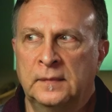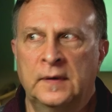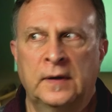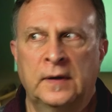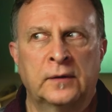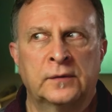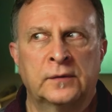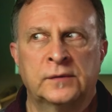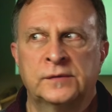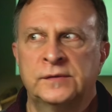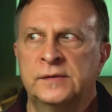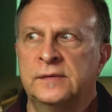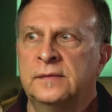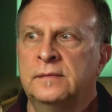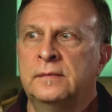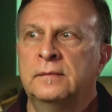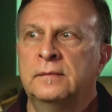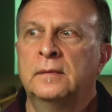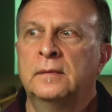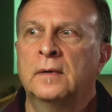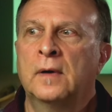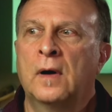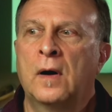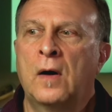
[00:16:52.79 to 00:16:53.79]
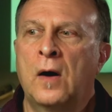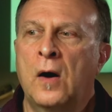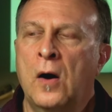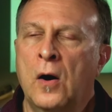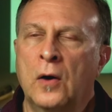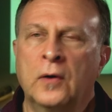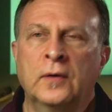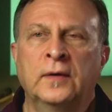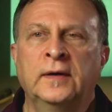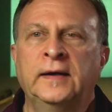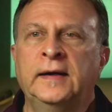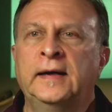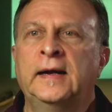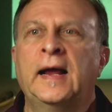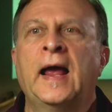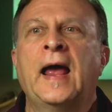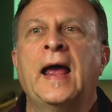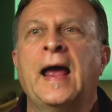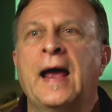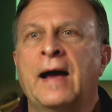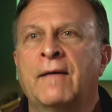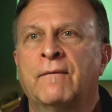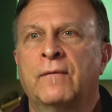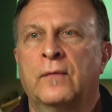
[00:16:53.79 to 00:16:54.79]
There's hardly
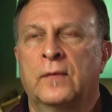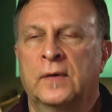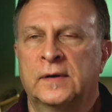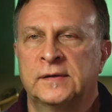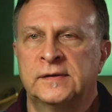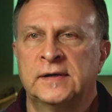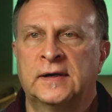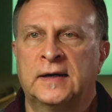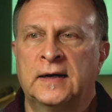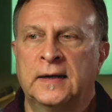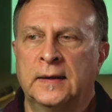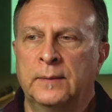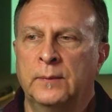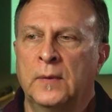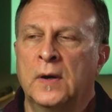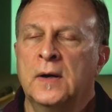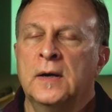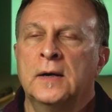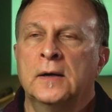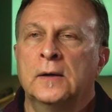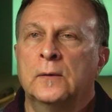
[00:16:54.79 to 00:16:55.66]
ever a time